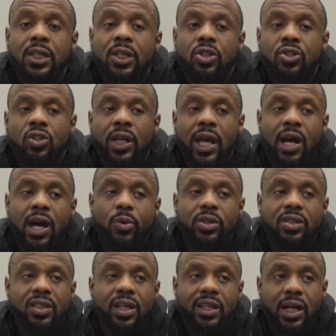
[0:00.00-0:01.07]
So now I would
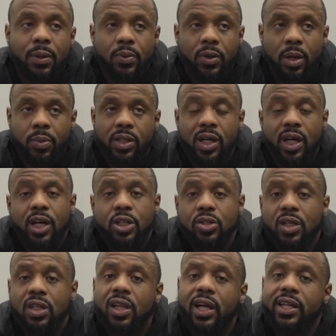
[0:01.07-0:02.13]
say that I'm probably 100
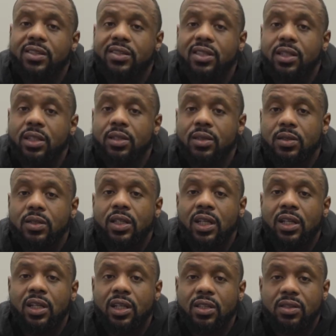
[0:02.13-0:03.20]
clients in, at
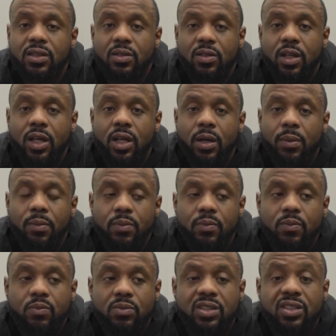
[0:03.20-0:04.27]
least,
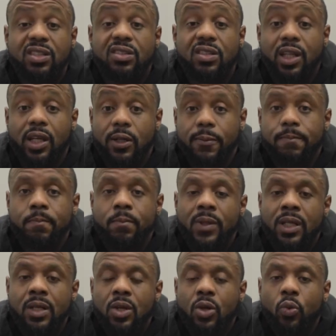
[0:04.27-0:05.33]
since then,
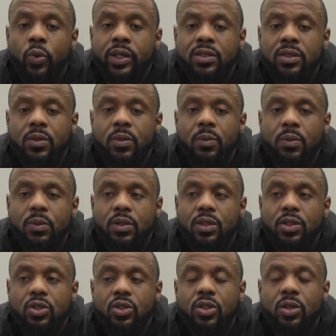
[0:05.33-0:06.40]
with some
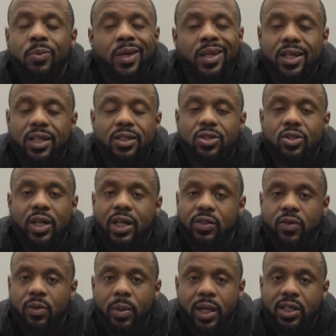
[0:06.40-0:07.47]
tremendous
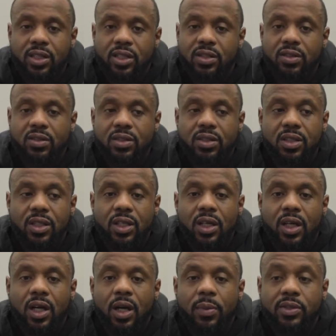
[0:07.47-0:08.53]
transformations.
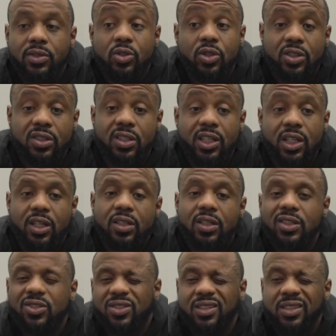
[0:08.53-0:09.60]
As you can see here,
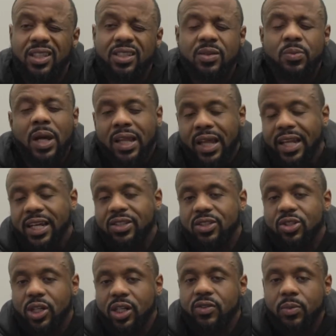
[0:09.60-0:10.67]
this is my latest
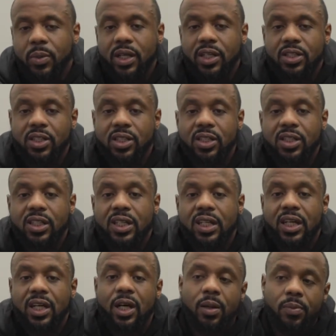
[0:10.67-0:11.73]
transformation
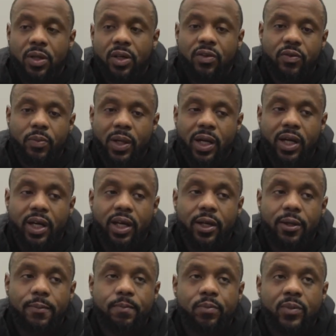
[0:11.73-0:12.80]
of my
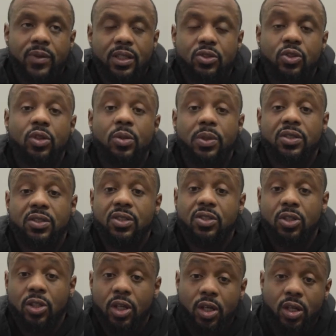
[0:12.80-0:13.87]
soon-to-be
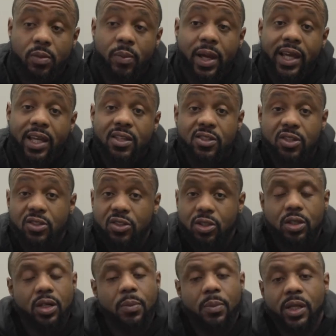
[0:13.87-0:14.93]
sister-in-law, Maggie's
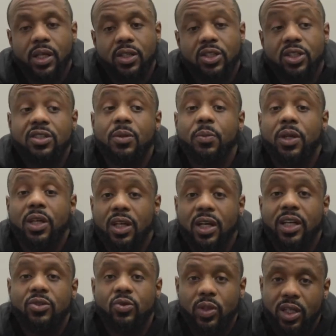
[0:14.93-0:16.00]
sister. I mean, she's competing
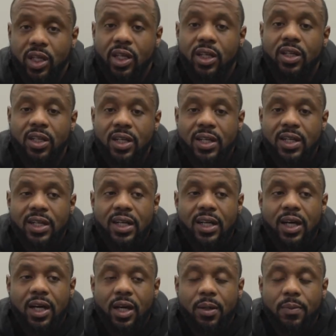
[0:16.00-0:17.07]
next weekend.
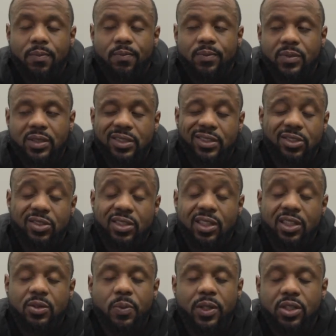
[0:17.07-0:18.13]
You see in
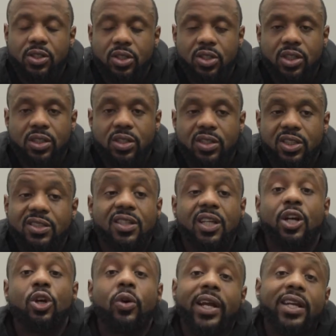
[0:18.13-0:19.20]
this picture, she's done a
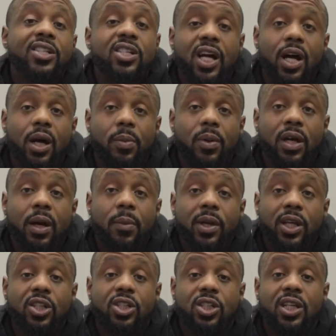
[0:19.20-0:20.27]
great job. I
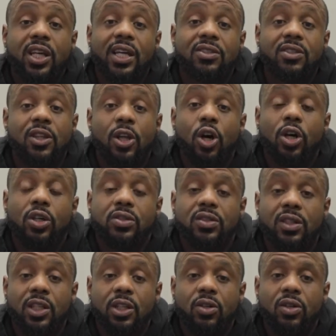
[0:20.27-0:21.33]
mean, she has lost
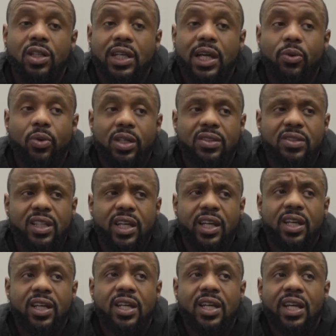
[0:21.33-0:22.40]
literally, I want to say,
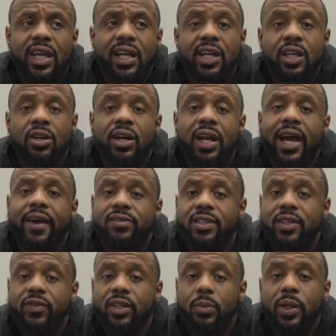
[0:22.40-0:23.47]
in a year and a half,
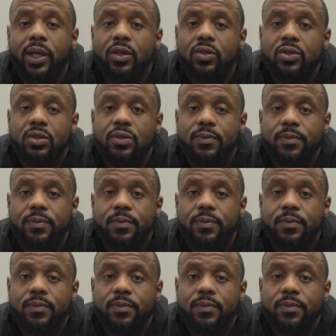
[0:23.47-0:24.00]
70 pounds.